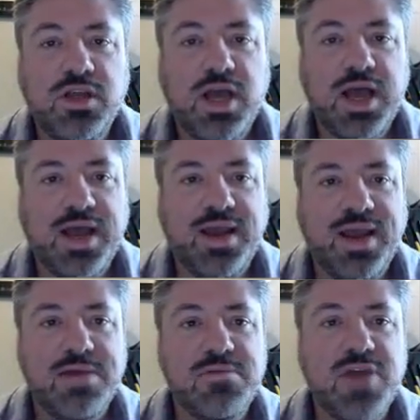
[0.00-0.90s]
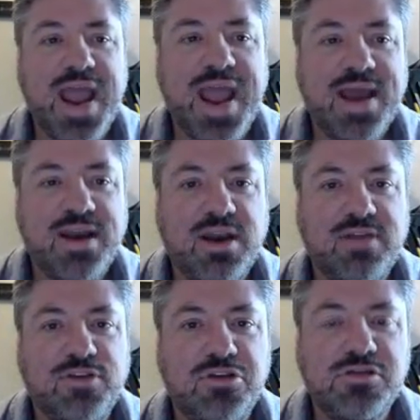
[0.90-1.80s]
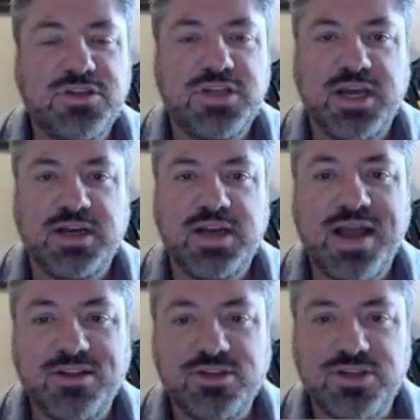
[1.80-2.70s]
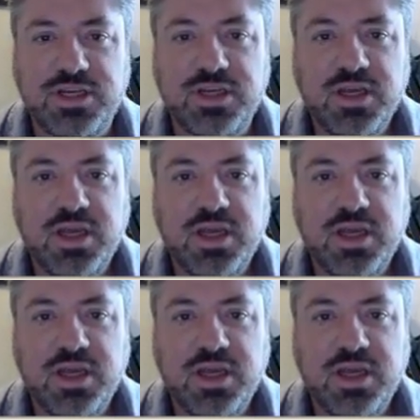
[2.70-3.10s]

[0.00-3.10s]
and added if you use technology